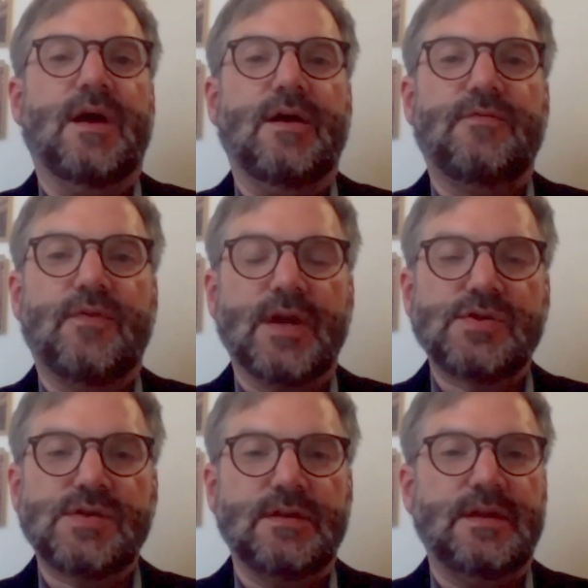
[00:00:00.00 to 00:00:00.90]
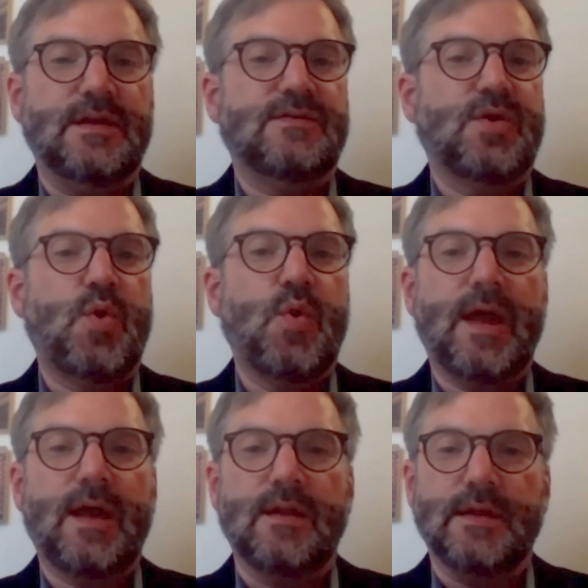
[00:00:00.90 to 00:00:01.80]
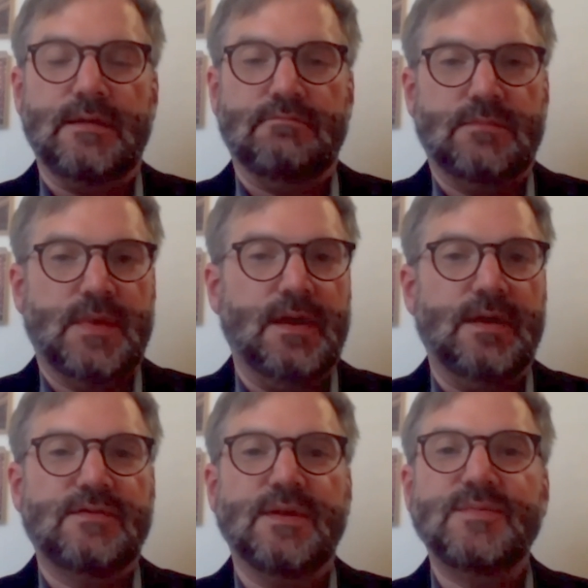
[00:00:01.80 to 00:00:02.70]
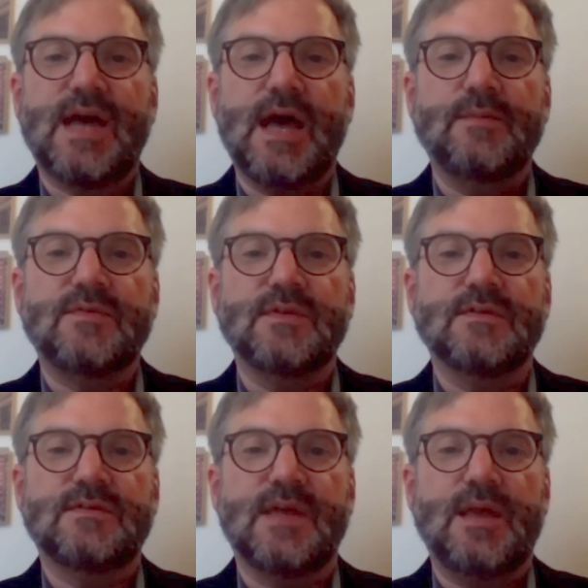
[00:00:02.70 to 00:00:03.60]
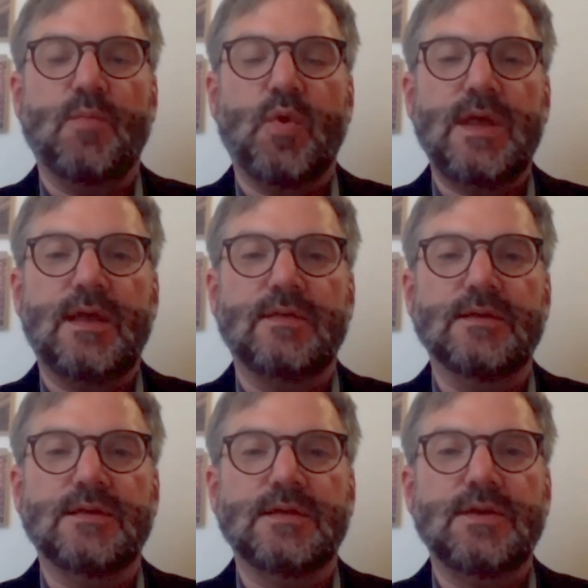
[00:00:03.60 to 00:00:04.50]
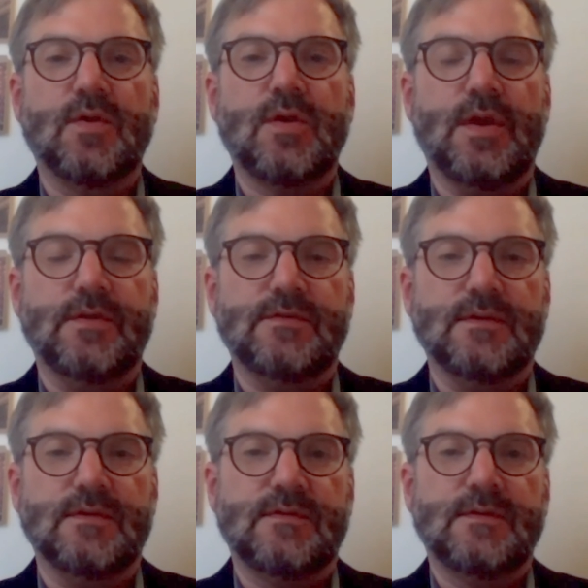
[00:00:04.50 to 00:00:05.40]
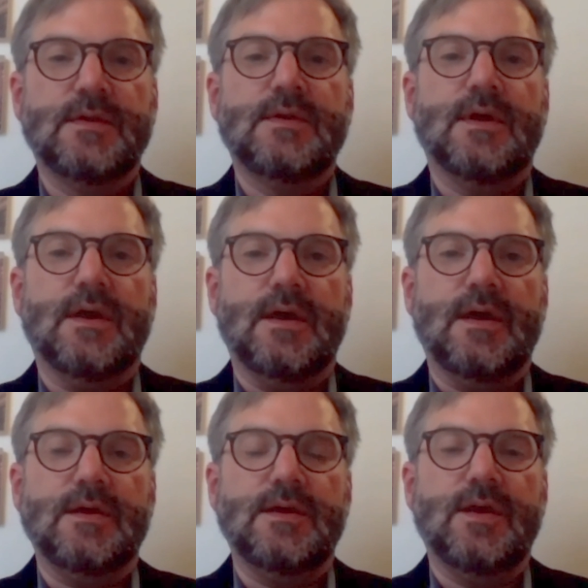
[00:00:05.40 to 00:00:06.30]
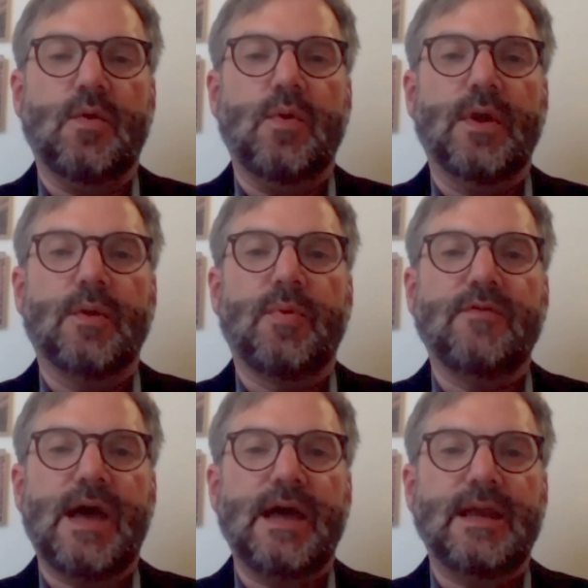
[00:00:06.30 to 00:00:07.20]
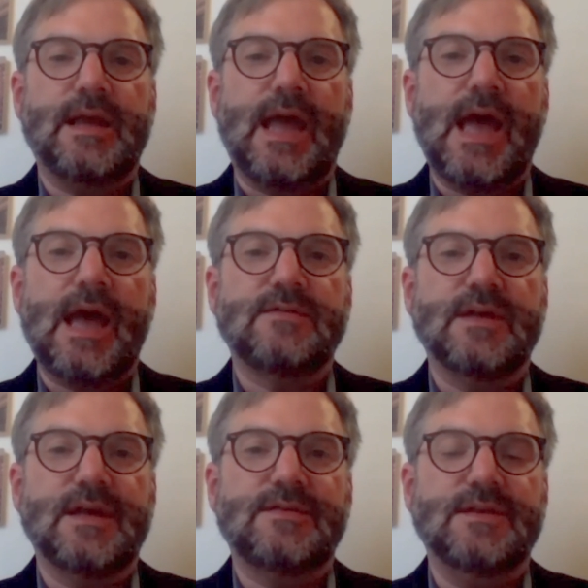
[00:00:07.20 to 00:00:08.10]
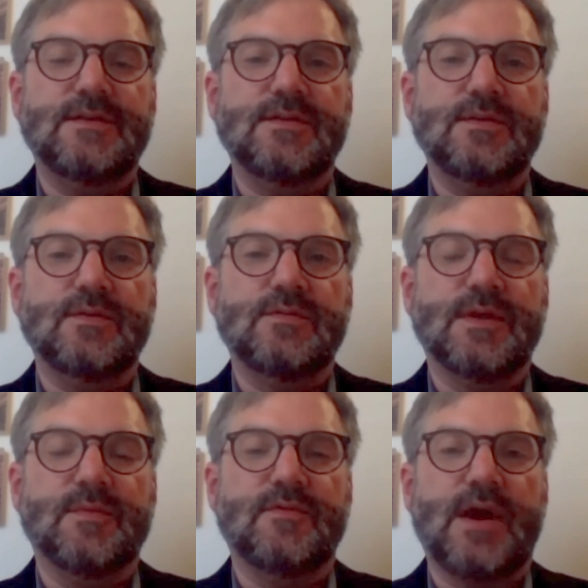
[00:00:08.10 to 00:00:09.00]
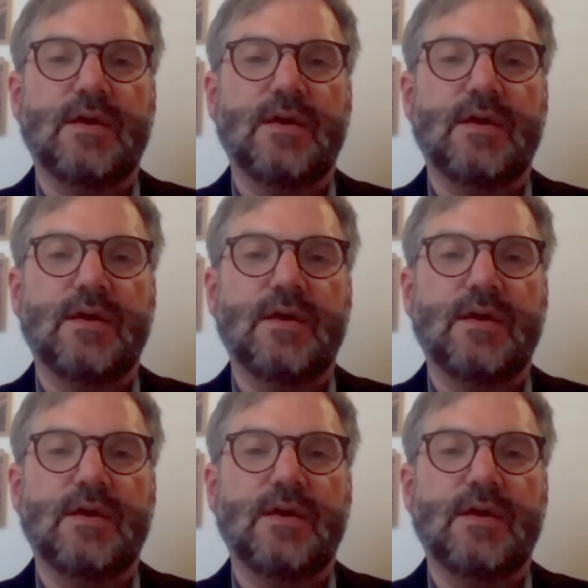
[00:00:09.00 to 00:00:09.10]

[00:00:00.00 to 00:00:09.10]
uh, frictionless, quickly, uh, sometimes the same week that the deal closes. Uh, wow. You're providing access into some of